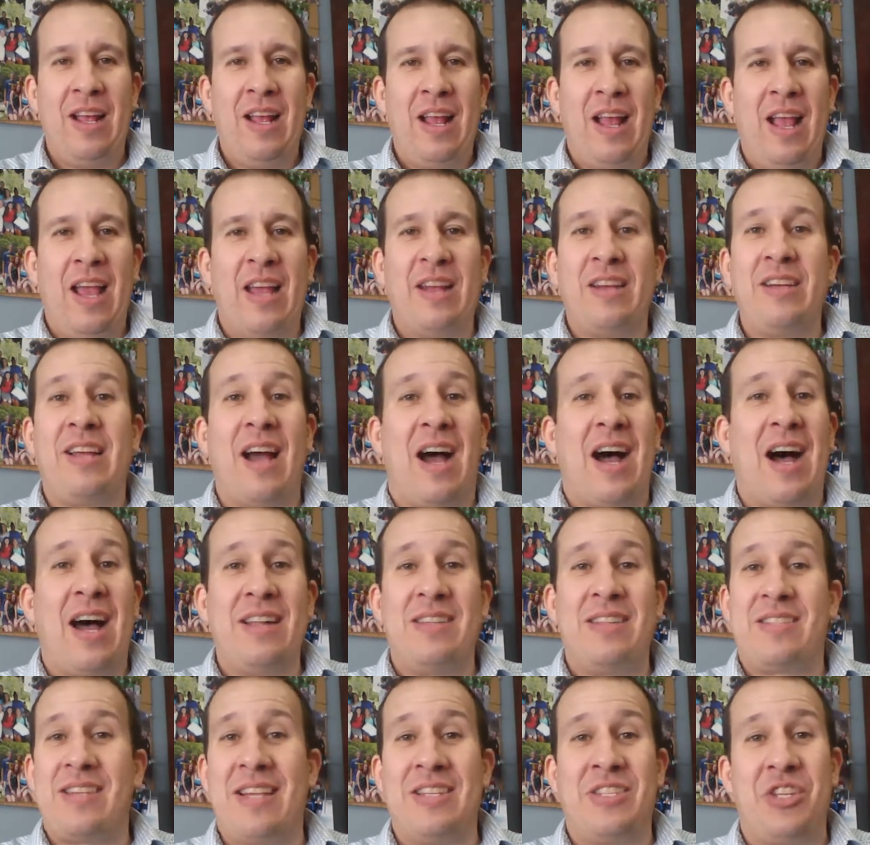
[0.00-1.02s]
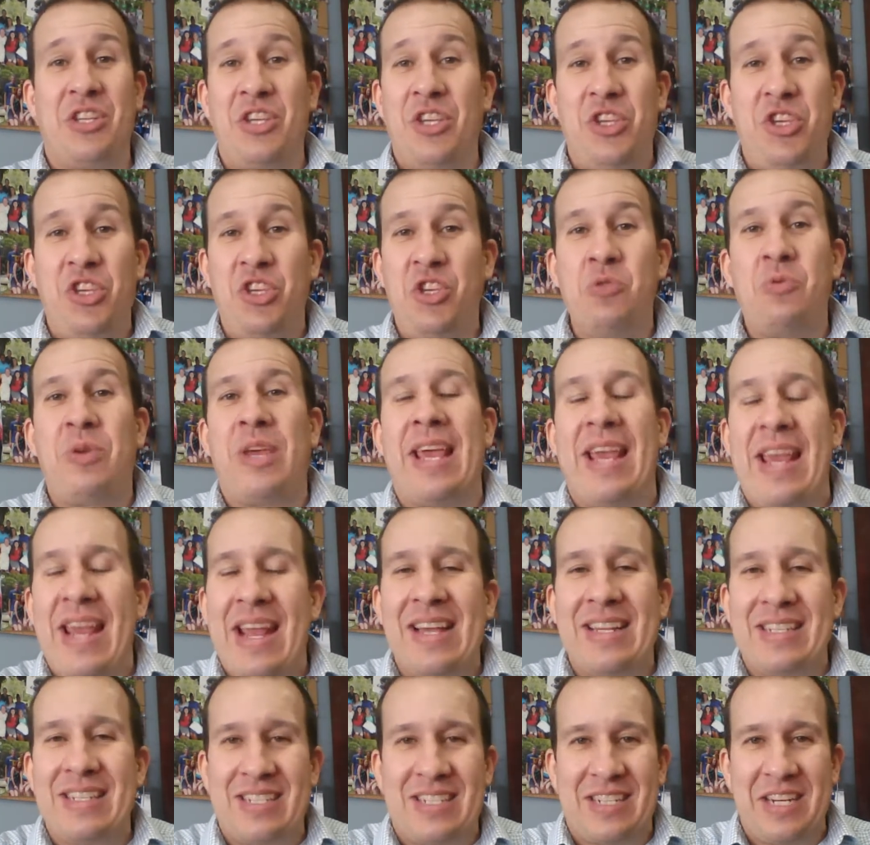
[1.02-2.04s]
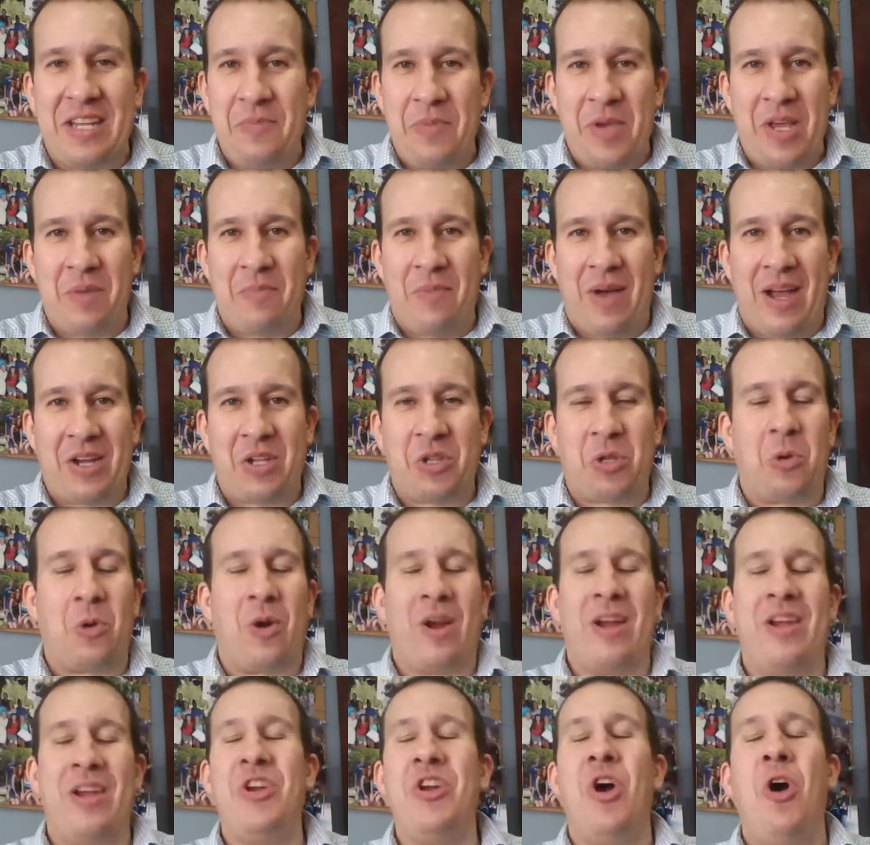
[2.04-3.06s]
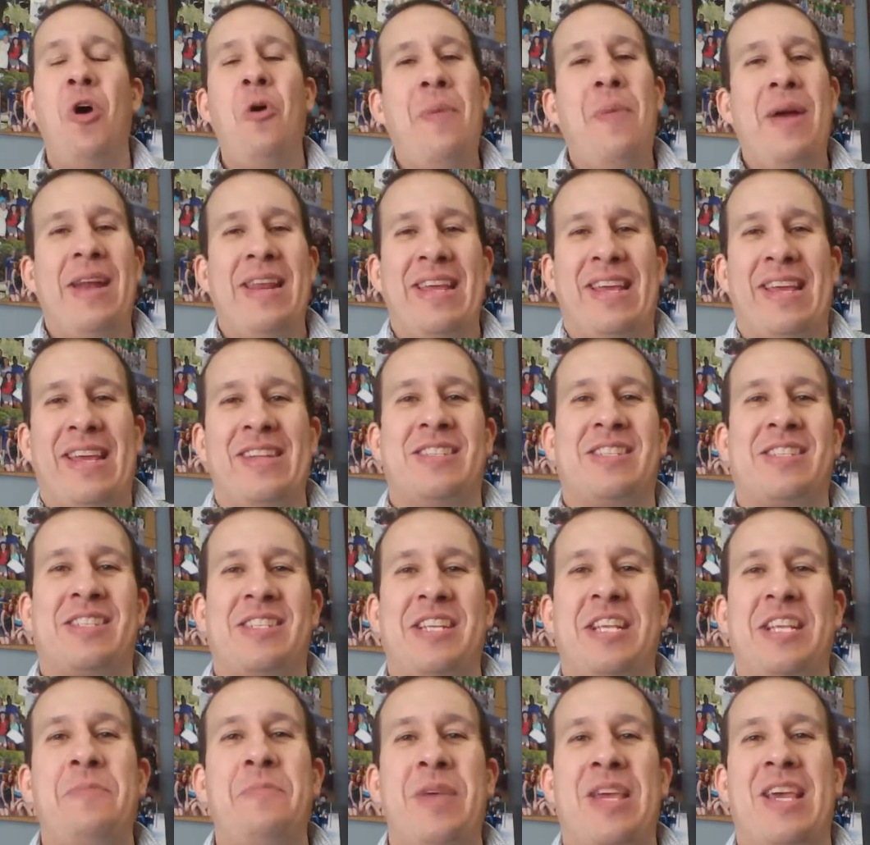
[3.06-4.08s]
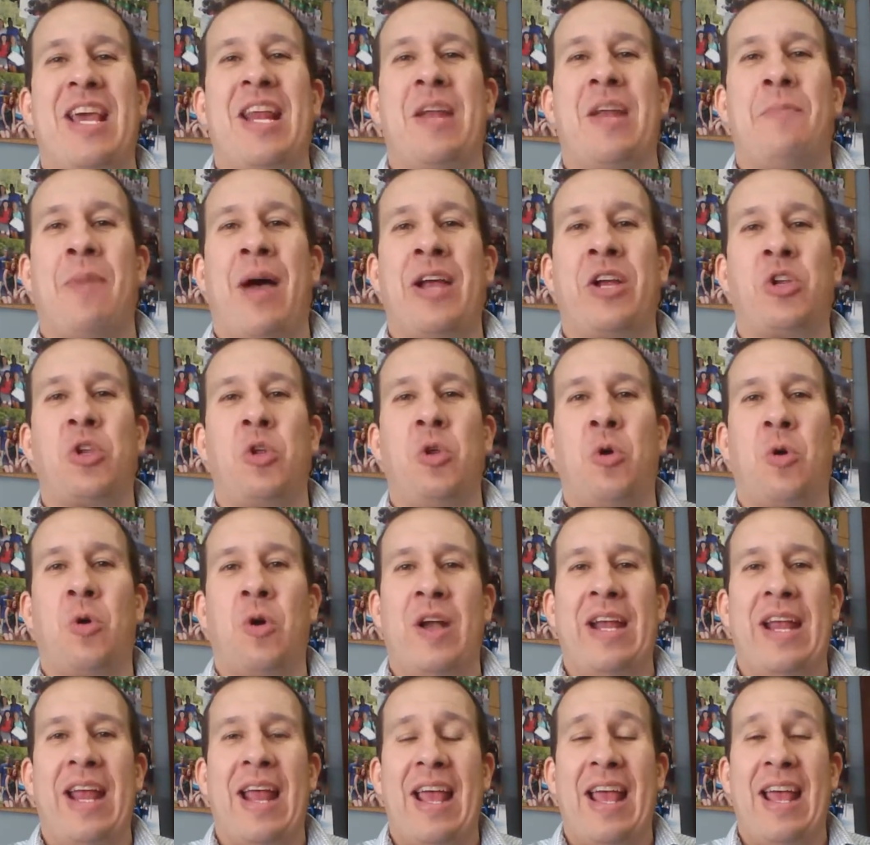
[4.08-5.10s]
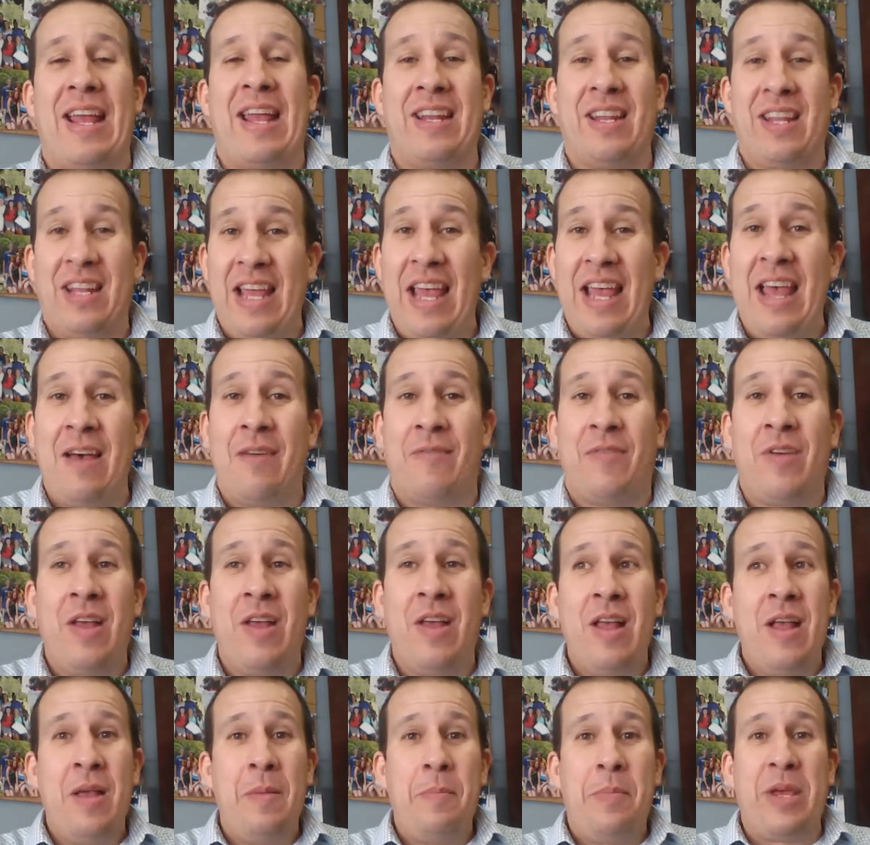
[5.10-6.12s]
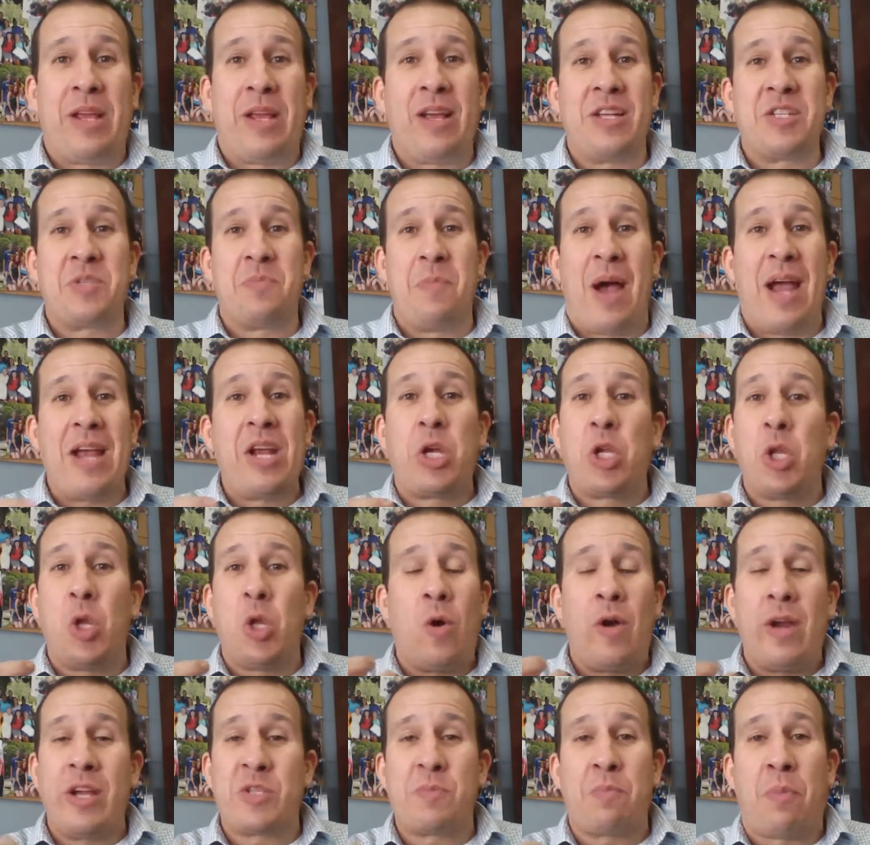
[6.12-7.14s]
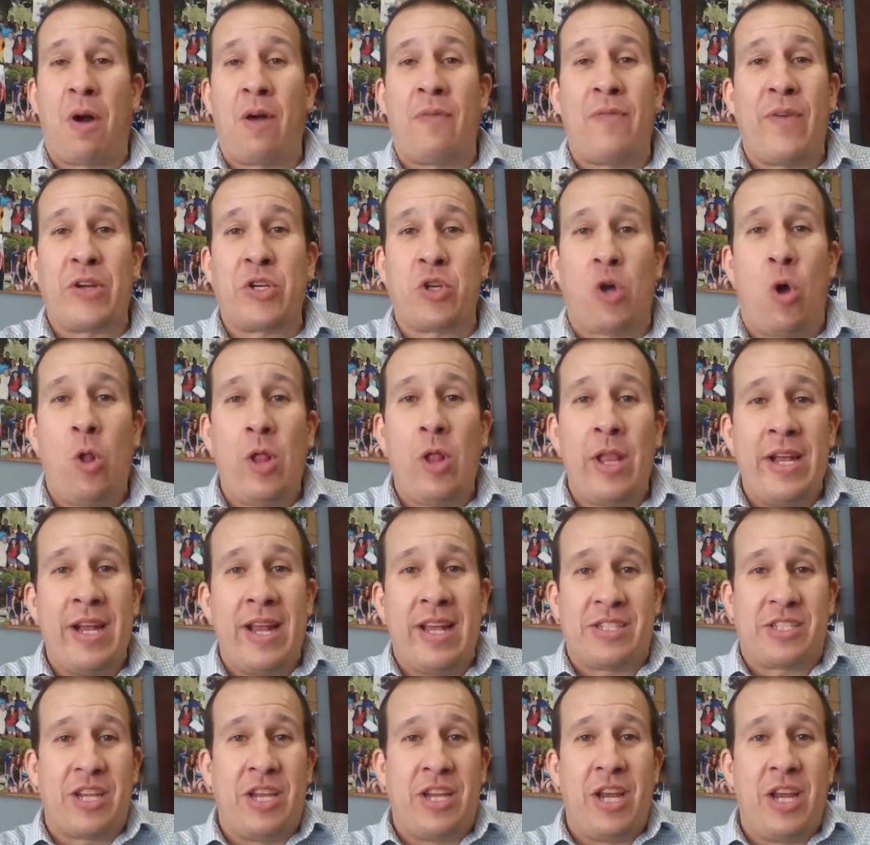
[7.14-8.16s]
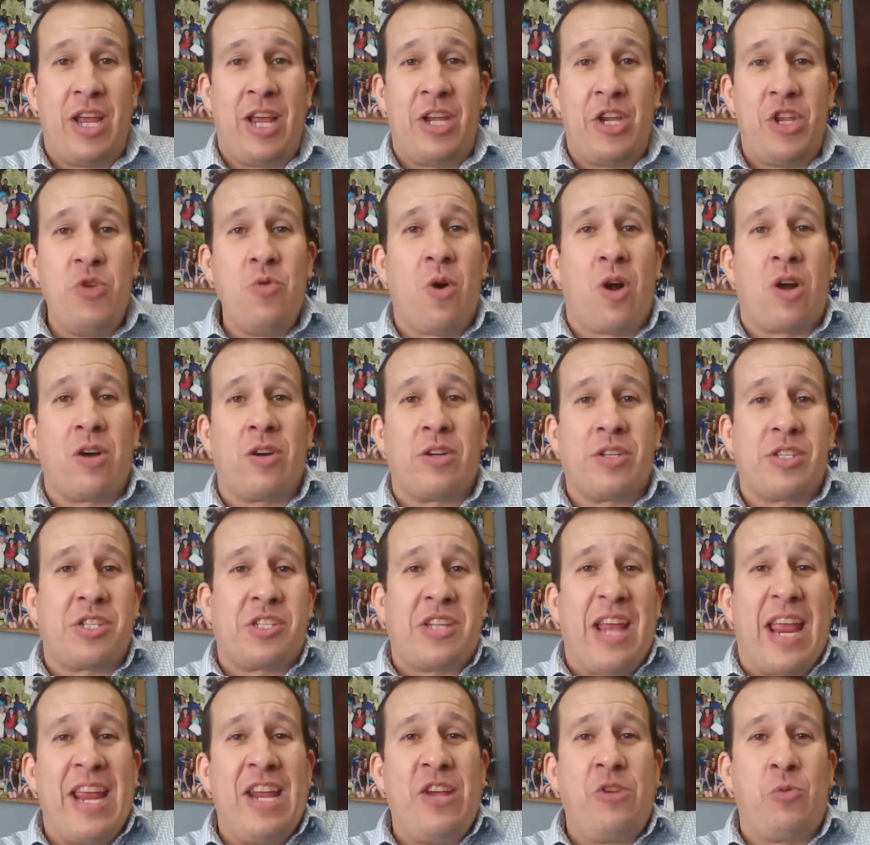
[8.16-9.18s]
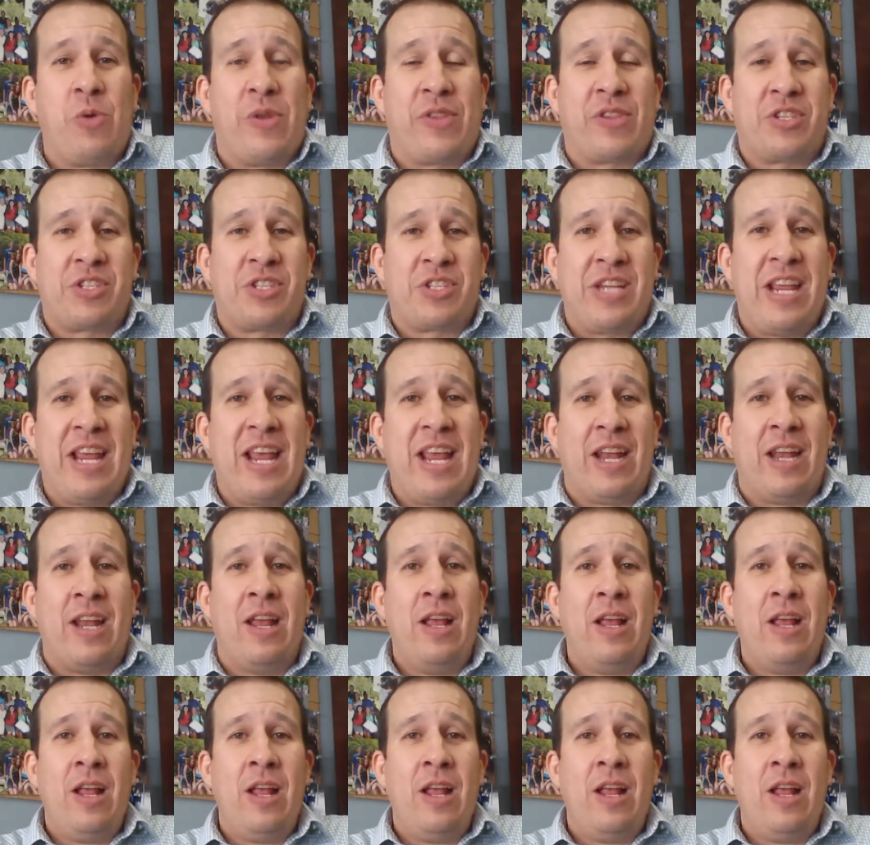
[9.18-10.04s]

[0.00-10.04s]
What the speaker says: And God says, you can't see me in my glory. Nobody can see me in my glory and live, because my glory is perfect holiness, and you are stained with sin.